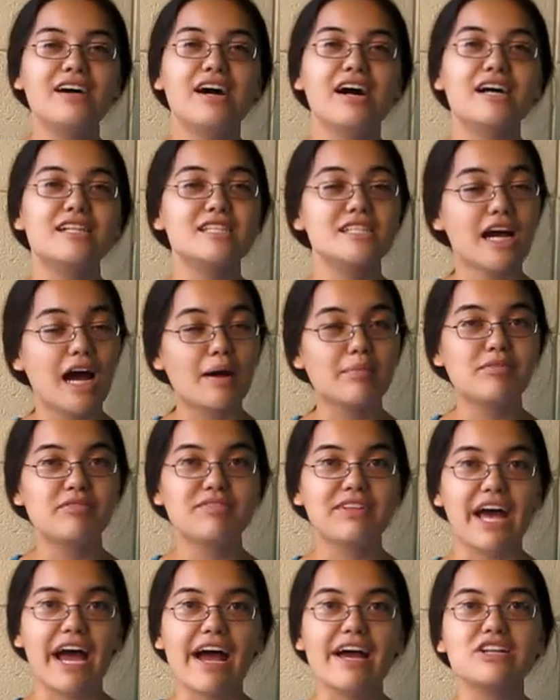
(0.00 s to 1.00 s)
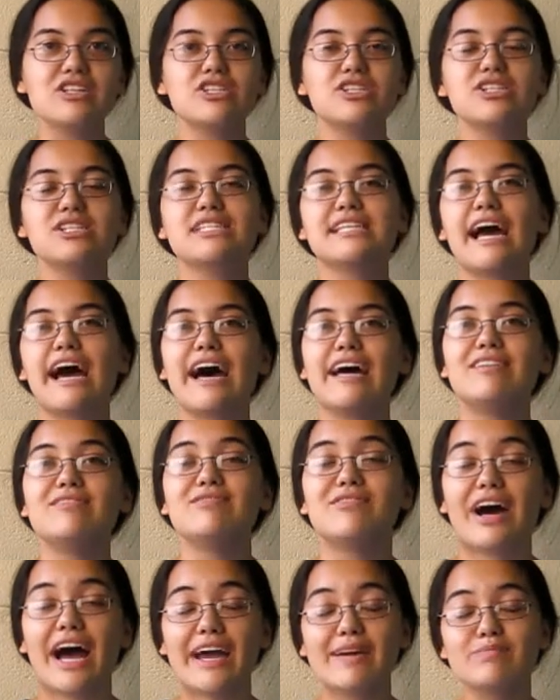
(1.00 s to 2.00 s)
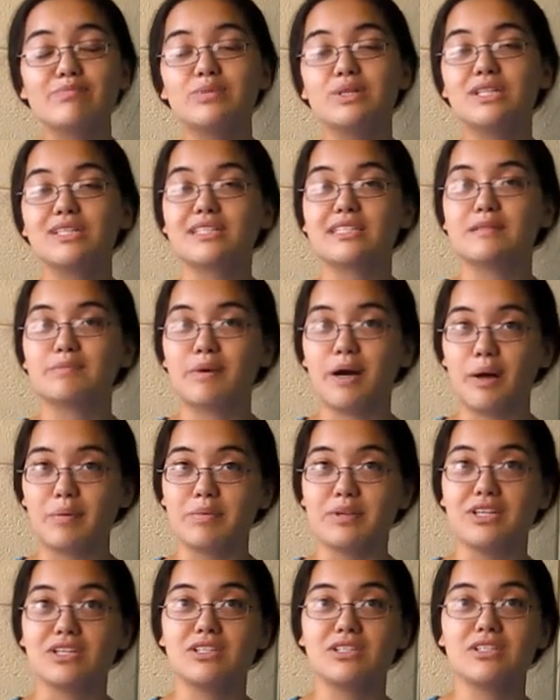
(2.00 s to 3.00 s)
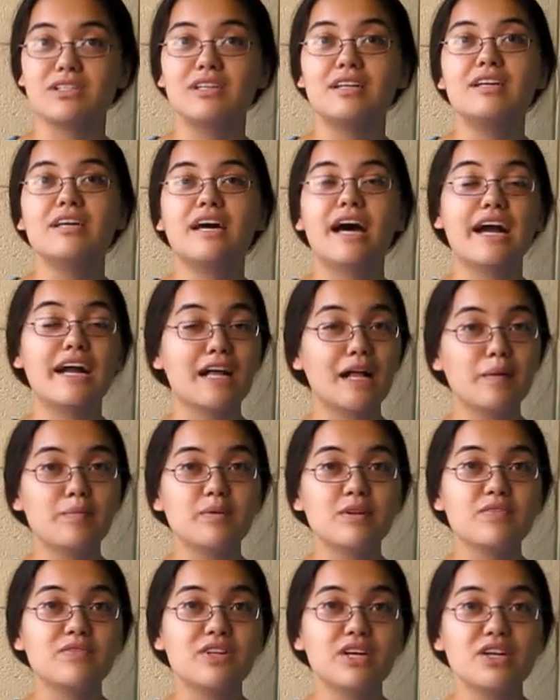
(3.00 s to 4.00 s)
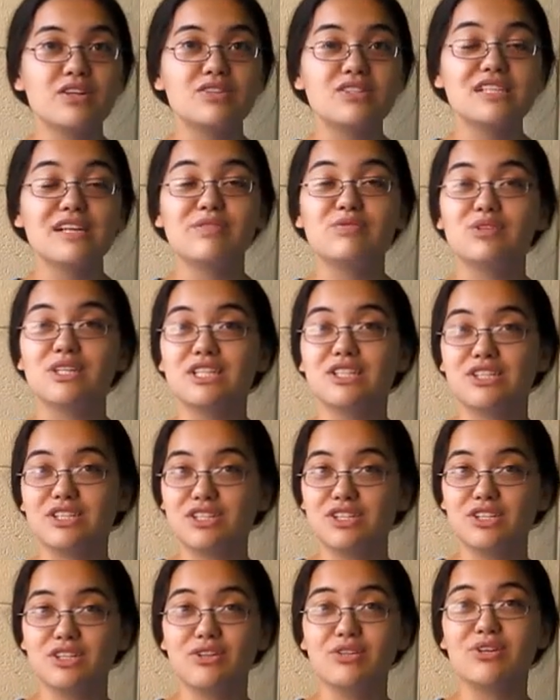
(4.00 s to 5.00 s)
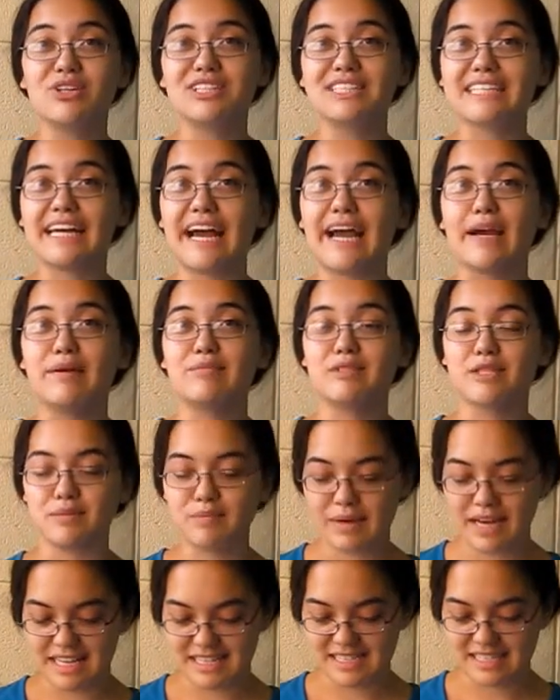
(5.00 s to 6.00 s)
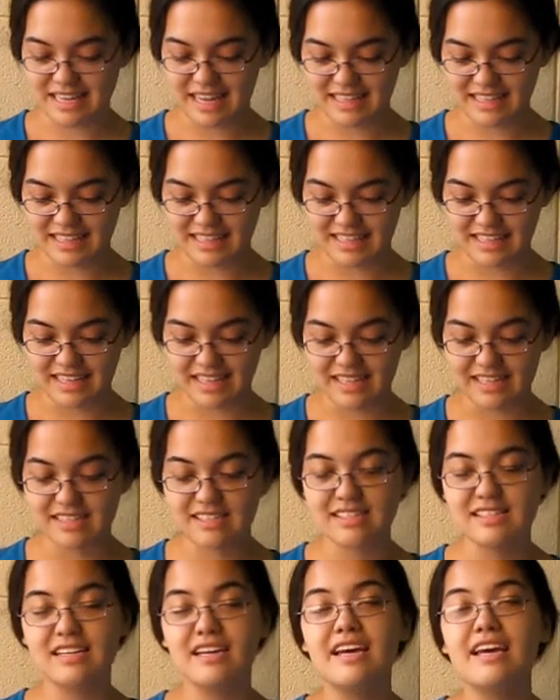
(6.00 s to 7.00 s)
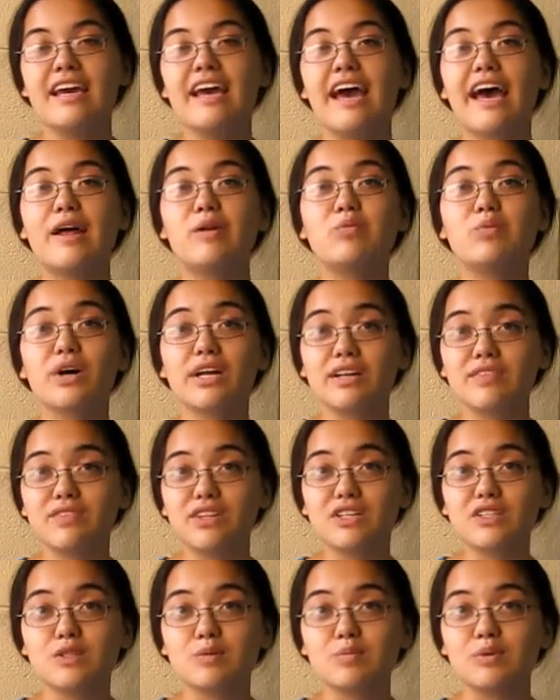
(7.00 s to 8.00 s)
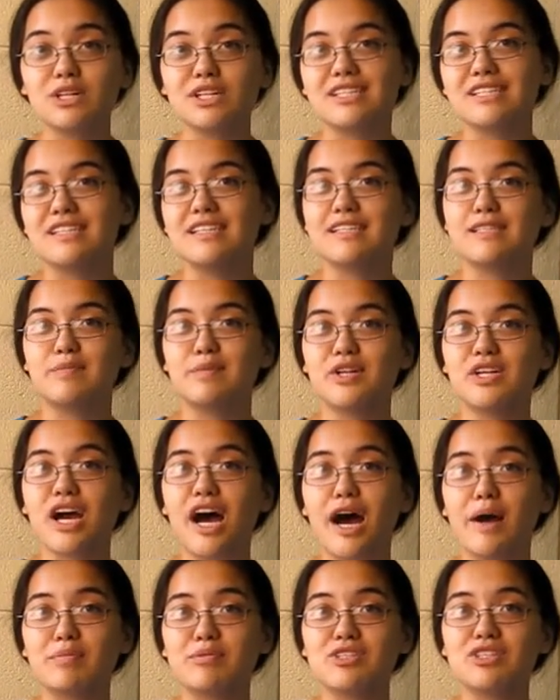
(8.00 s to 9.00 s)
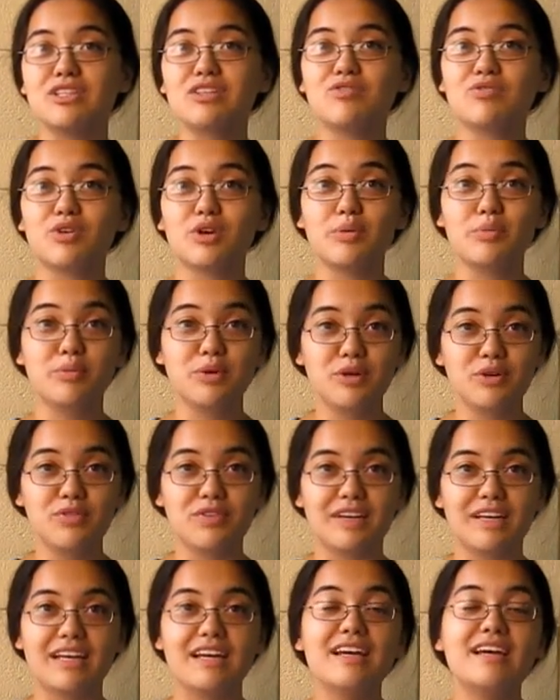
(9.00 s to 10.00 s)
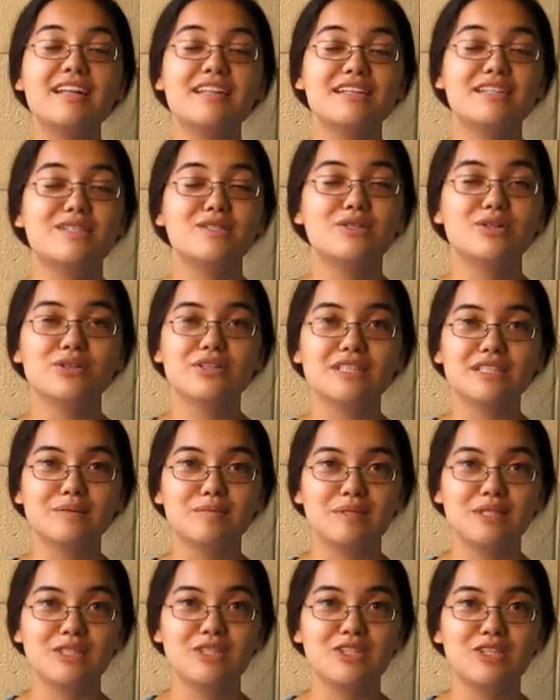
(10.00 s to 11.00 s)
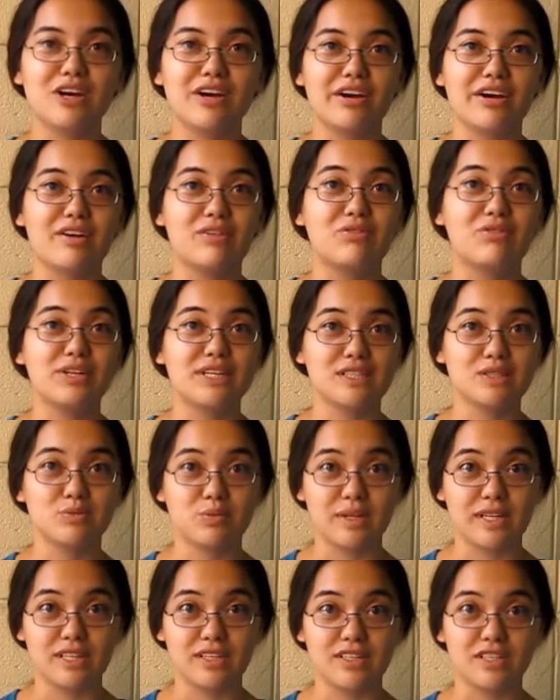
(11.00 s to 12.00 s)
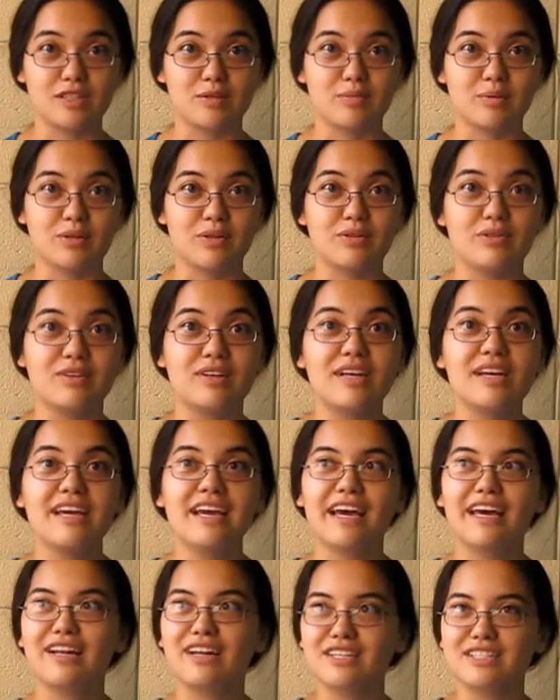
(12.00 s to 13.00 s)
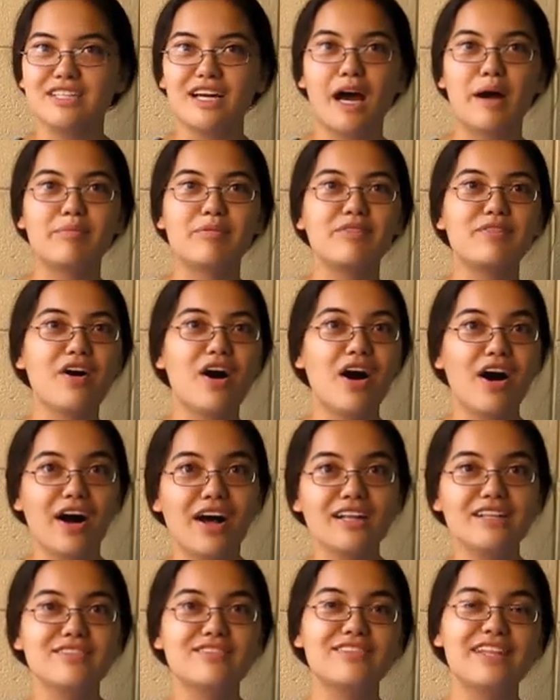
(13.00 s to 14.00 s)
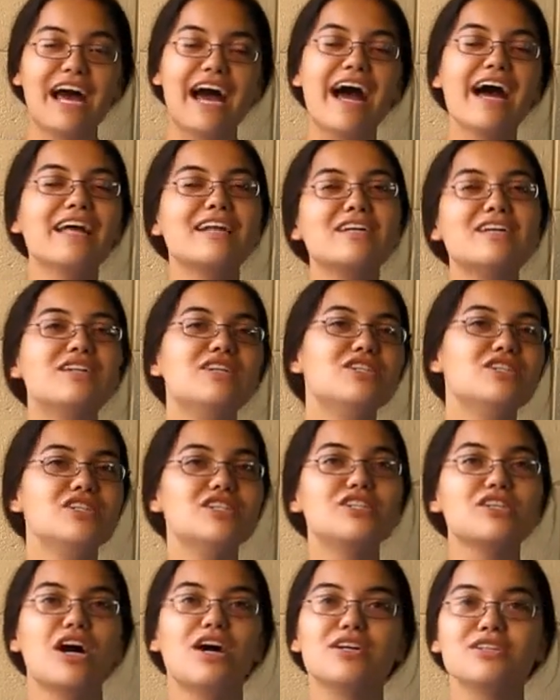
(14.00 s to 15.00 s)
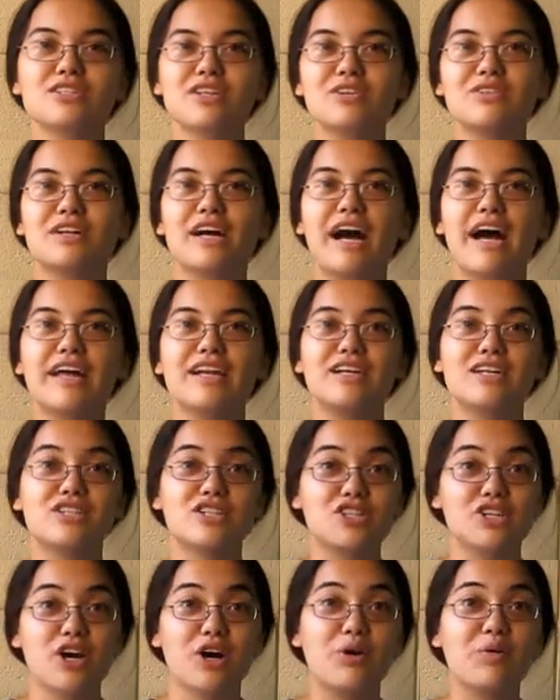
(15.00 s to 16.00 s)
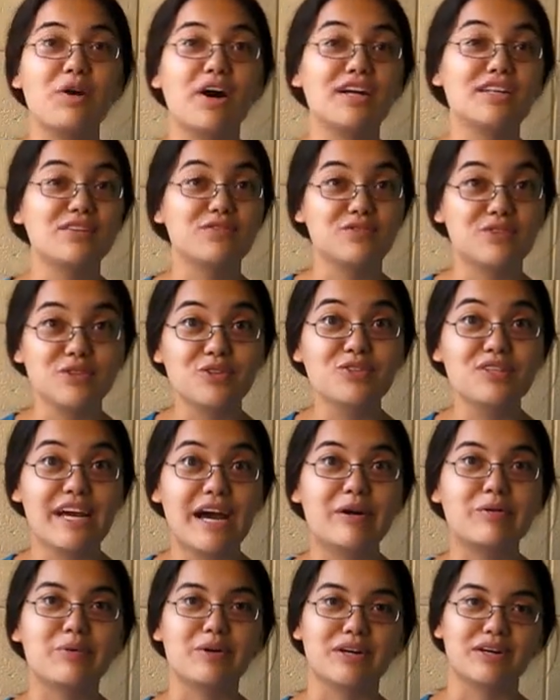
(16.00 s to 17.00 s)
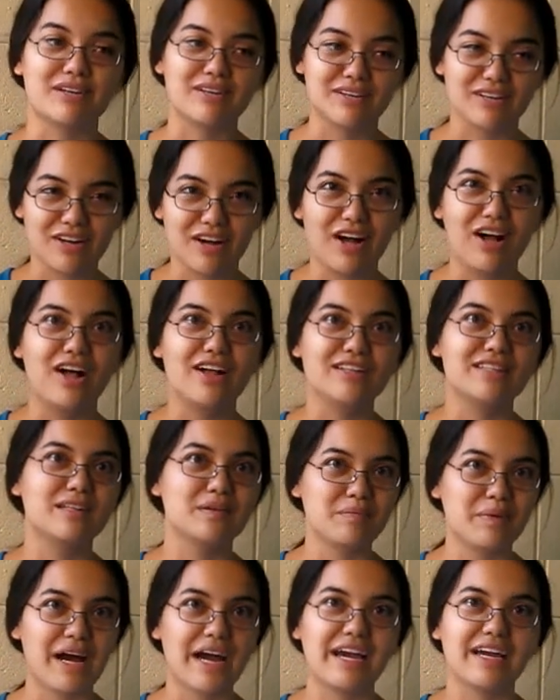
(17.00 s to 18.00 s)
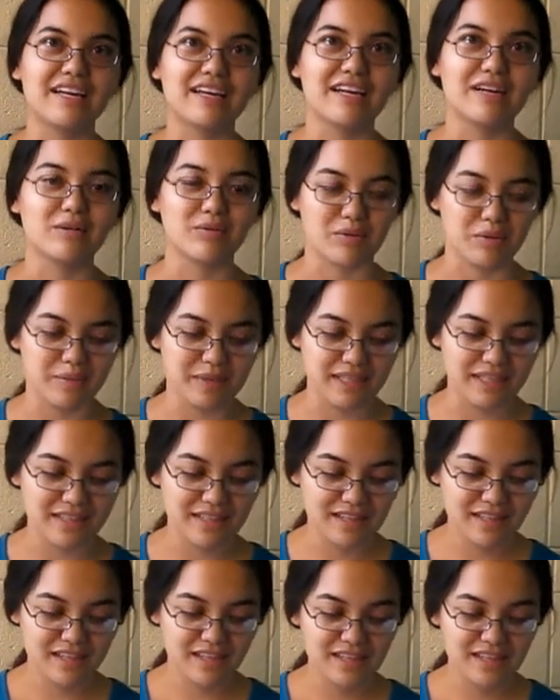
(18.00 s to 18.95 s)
On top of that, she's had 5 books published. A couple of those have reached the New York Times best-selling list, and one of those books has been optioned for a movie that's going to be starring Reese Witherspoon. And on top of all of that, she's also got a show on the Food Network called The Pioneer Woman.